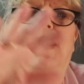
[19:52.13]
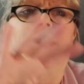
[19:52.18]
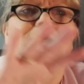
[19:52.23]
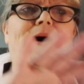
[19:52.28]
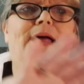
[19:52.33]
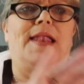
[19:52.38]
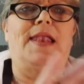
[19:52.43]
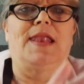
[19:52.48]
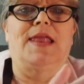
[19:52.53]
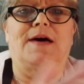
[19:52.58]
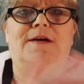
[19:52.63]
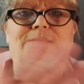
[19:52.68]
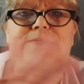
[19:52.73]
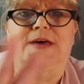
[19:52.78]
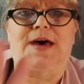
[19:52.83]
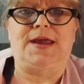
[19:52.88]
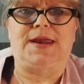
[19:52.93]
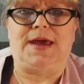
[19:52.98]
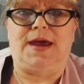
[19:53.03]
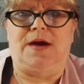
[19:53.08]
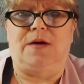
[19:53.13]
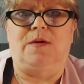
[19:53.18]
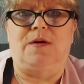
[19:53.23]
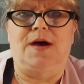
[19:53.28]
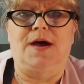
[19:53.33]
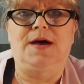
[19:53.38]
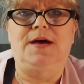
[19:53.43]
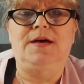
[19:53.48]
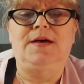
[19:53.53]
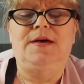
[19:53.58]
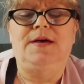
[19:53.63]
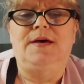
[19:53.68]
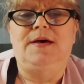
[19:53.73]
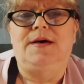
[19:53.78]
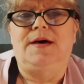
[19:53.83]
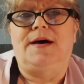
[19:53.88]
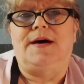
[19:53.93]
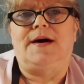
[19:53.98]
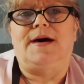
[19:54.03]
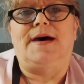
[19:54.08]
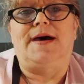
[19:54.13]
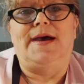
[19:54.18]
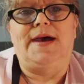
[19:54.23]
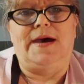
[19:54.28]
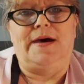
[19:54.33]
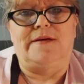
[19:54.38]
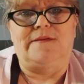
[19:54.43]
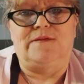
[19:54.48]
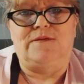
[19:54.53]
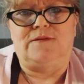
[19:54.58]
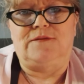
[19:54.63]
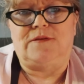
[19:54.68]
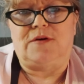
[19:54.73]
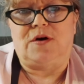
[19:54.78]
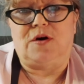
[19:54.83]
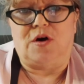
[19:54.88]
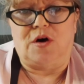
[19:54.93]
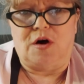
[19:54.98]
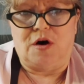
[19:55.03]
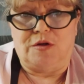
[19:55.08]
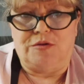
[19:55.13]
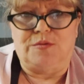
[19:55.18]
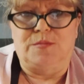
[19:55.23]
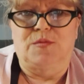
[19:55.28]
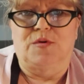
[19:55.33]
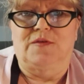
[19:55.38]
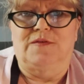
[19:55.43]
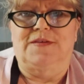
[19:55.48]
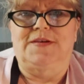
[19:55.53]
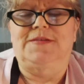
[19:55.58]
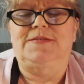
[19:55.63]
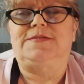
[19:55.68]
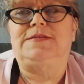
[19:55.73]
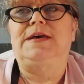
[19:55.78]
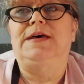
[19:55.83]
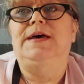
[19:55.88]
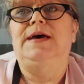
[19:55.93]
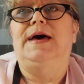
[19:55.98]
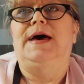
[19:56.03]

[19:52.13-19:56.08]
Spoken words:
I love that era. I have all the movies.